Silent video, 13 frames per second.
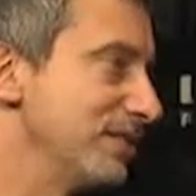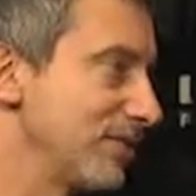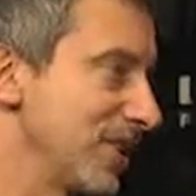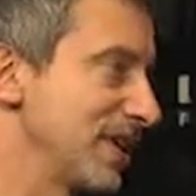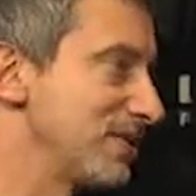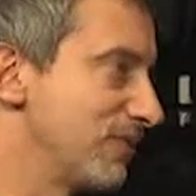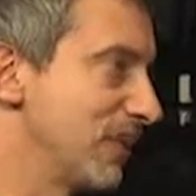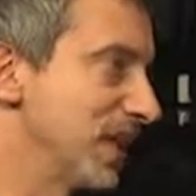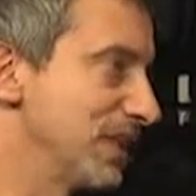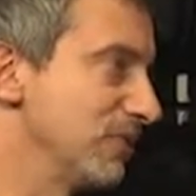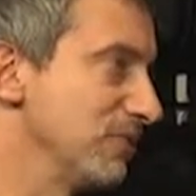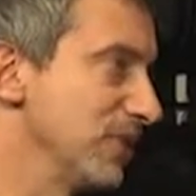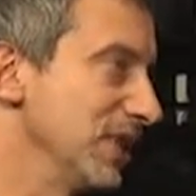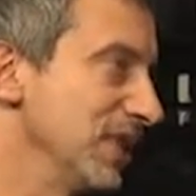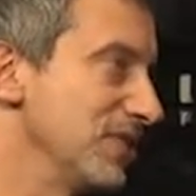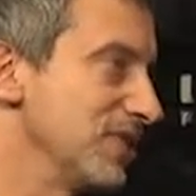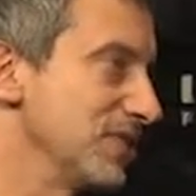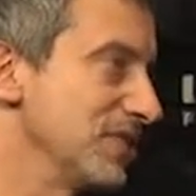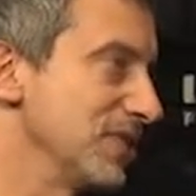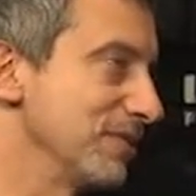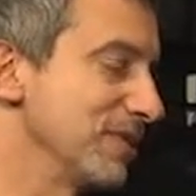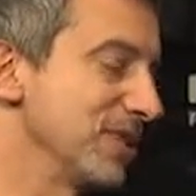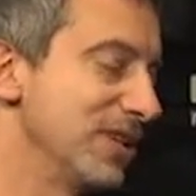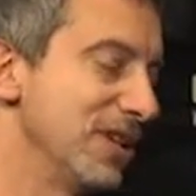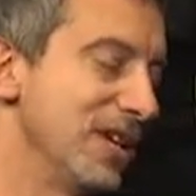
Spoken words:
price-value relationships.